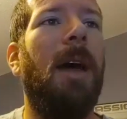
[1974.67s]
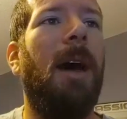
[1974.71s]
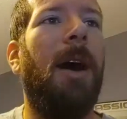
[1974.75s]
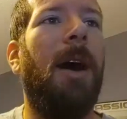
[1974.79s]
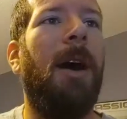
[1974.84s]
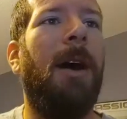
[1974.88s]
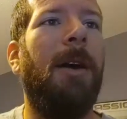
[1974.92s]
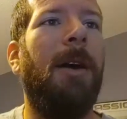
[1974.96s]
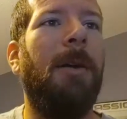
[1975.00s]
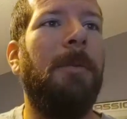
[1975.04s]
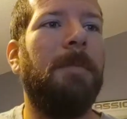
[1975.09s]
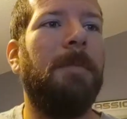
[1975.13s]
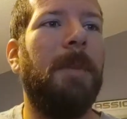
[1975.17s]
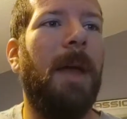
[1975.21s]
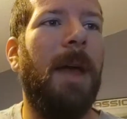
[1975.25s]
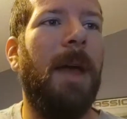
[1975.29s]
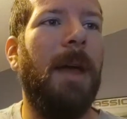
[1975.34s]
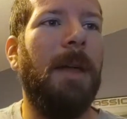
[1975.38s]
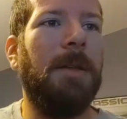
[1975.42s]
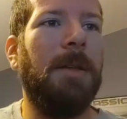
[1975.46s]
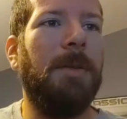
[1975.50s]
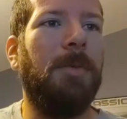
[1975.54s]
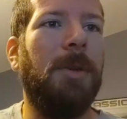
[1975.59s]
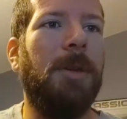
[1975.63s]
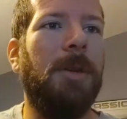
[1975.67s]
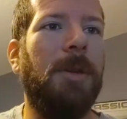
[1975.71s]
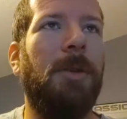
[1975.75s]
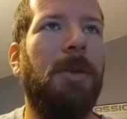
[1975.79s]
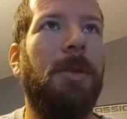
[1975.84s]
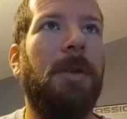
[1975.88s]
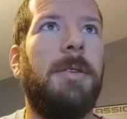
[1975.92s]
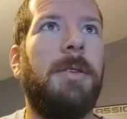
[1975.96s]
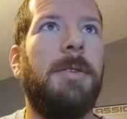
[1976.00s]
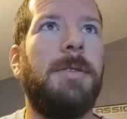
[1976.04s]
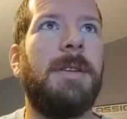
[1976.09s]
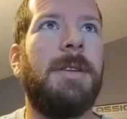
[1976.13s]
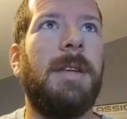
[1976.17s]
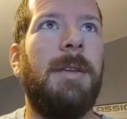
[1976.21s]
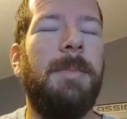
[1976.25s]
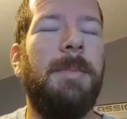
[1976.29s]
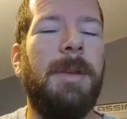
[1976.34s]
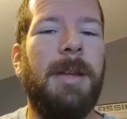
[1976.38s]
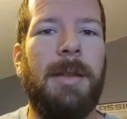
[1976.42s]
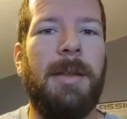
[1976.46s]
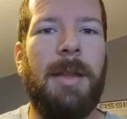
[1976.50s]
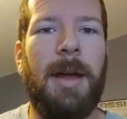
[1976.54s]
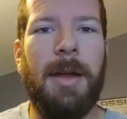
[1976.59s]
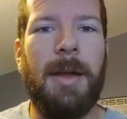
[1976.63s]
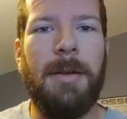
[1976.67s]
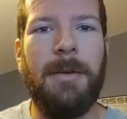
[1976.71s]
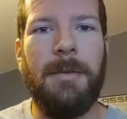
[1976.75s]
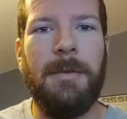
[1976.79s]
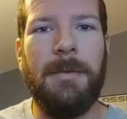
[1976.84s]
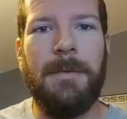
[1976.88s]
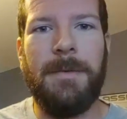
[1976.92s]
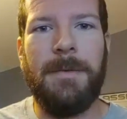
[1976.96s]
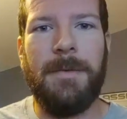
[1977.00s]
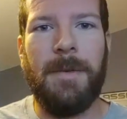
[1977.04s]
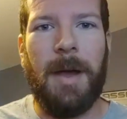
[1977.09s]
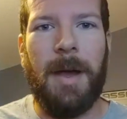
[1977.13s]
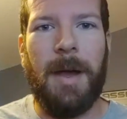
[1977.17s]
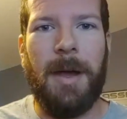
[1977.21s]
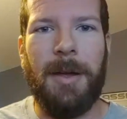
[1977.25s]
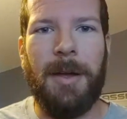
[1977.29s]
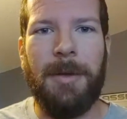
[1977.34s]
And we know that there's going to be a lot of,